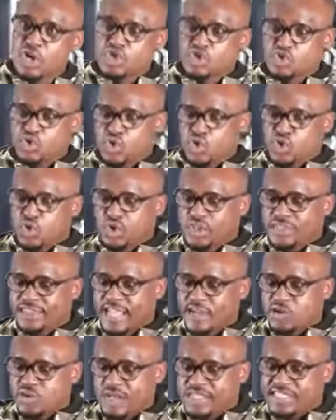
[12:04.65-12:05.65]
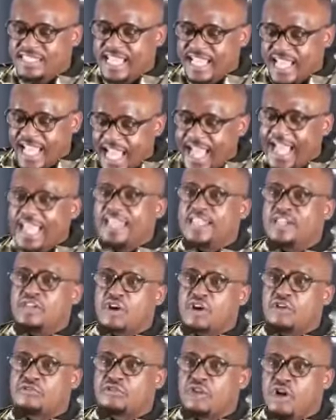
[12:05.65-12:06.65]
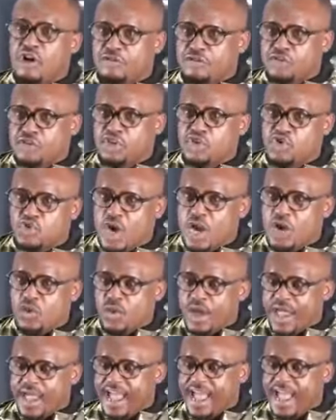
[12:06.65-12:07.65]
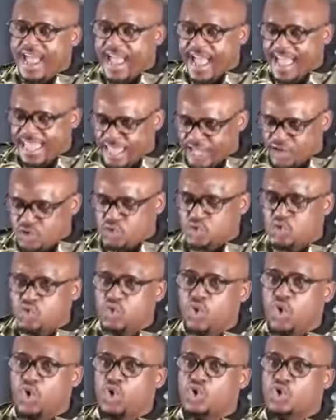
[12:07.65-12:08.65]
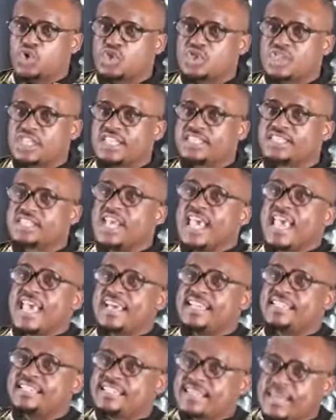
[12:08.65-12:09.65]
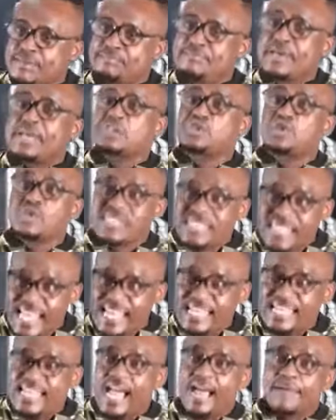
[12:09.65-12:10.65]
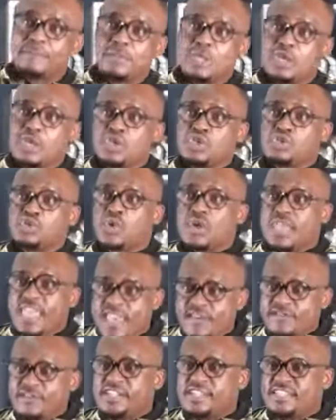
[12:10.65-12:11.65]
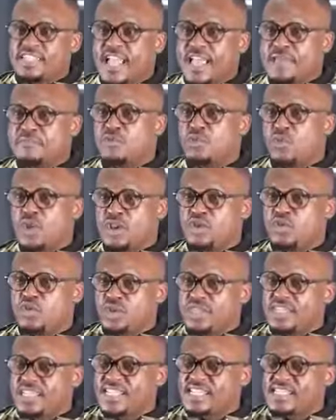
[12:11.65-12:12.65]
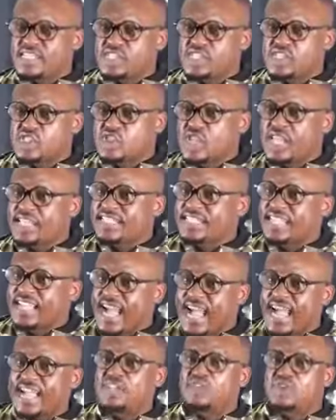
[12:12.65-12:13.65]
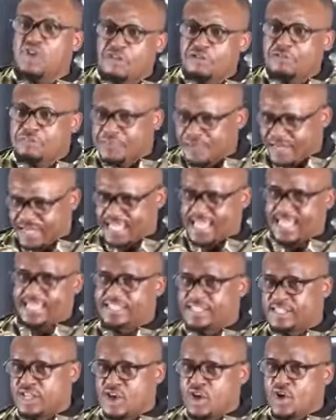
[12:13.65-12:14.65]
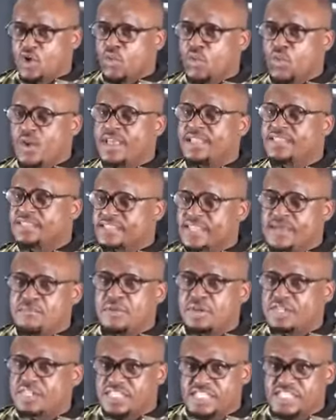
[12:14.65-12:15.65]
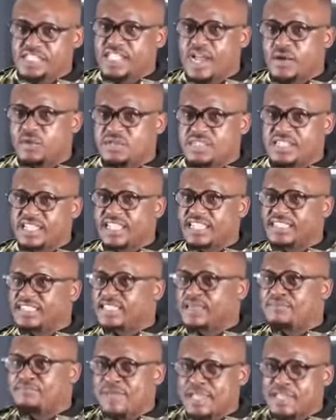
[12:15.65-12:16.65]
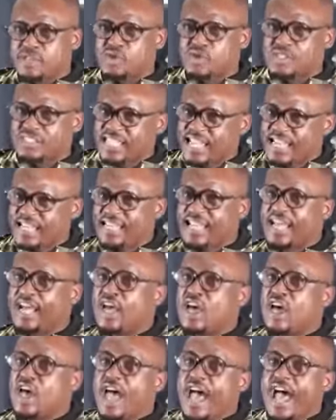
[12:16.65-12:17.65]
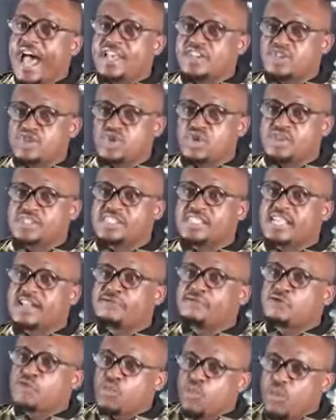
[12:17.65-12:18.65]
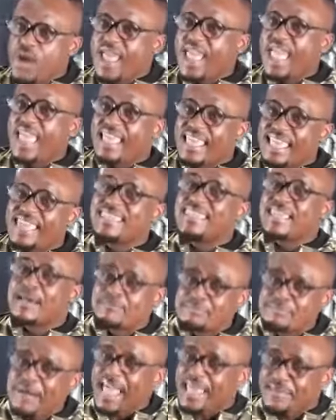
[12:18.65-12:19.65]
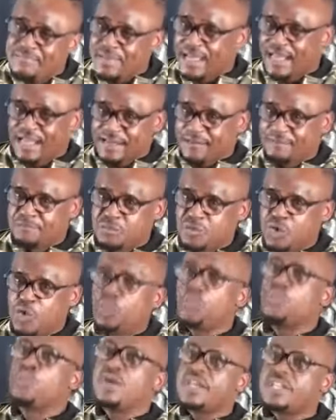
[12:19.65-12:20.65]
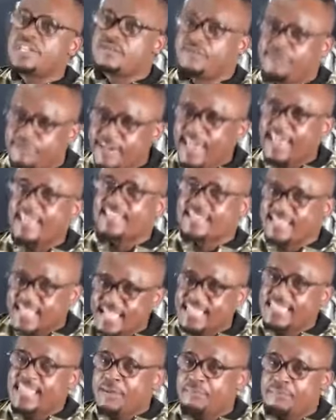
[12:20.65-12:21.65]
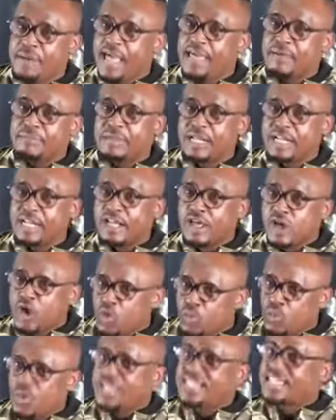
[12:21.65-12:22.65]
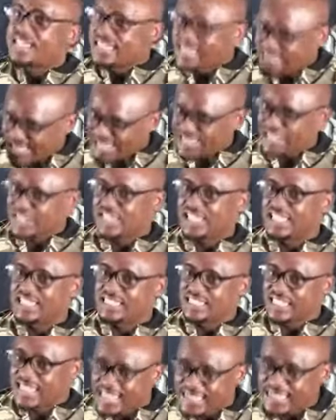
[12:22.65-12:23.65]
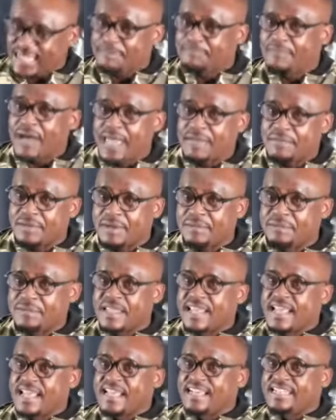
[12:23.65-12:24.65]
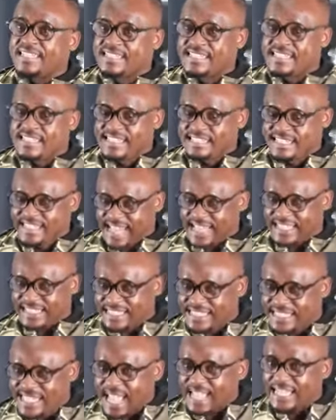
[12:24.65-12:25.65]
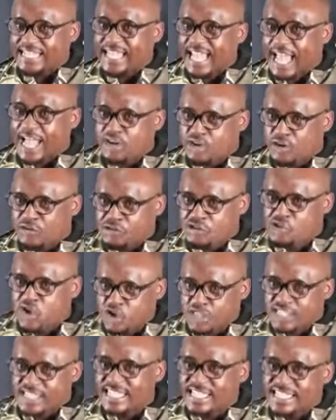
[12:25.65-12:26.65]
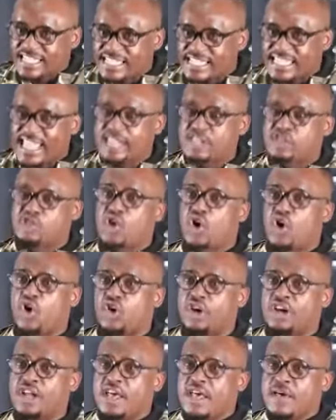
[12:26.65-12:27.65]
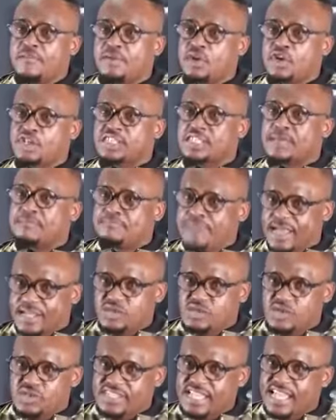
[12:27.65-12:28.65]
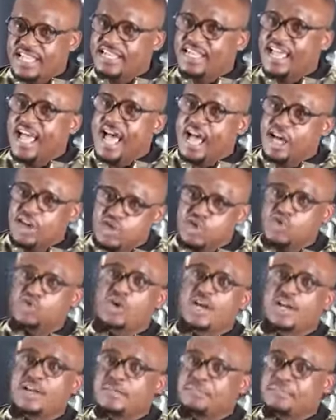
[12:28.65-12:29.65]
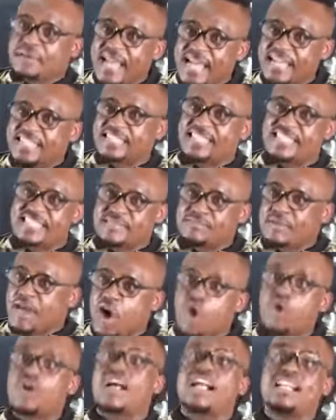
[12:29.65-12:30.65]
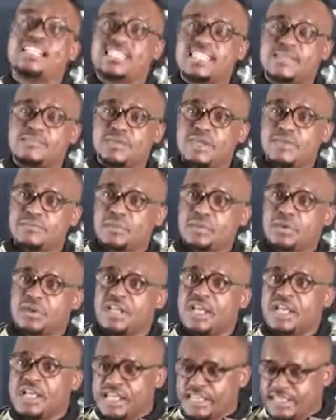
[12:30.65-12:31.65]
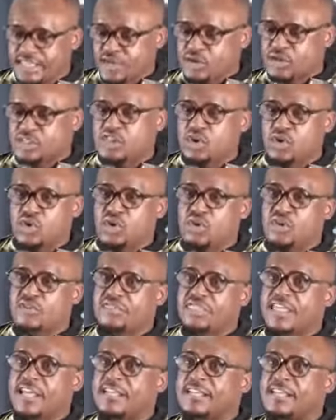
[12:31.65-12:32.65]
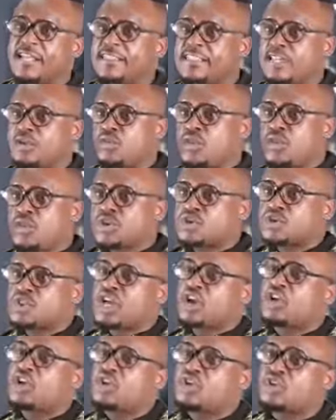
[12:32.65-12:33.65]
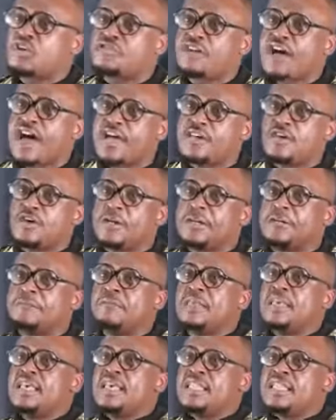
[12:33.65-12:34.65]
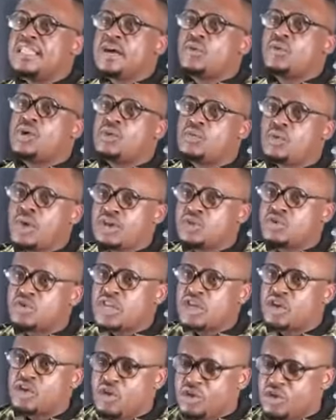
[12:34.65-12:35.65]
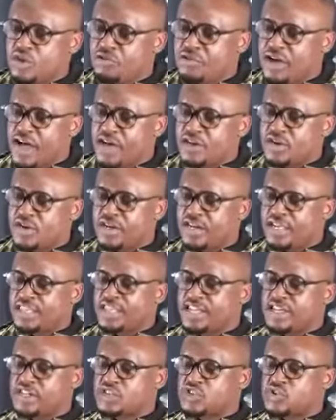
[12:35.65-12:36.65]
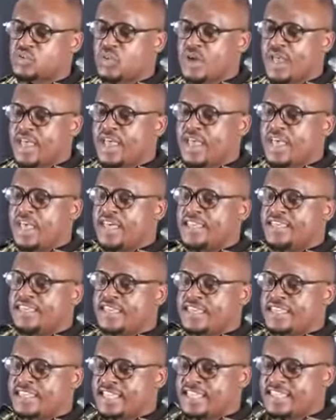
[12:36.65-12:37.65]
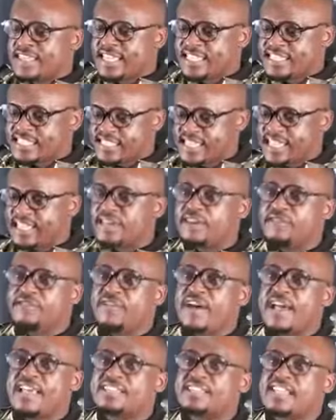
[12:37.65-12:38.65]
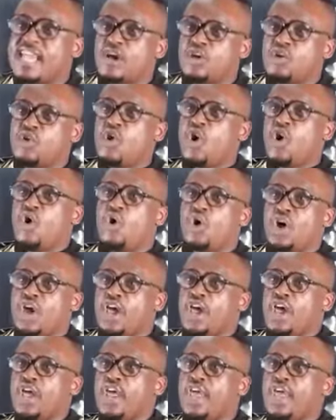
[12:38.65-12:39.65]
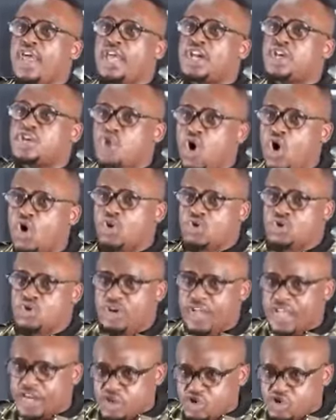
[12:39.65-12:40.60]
So that was the kind of ritual where I had to do all those things and say back to sender. So every time when you hear such kind of prayers where somebody is shouting and say back to sender, ask yourself, where in the Bible, which verse in the Bible, which teachings in the Bible does that kind of doctrine stand on? Because the back to sender are usually practiced by occultic people. That was the God of Thunder. Then we went to the God of Iron. Now, when we went to the God of Iron, that is where they sacrificed a dog.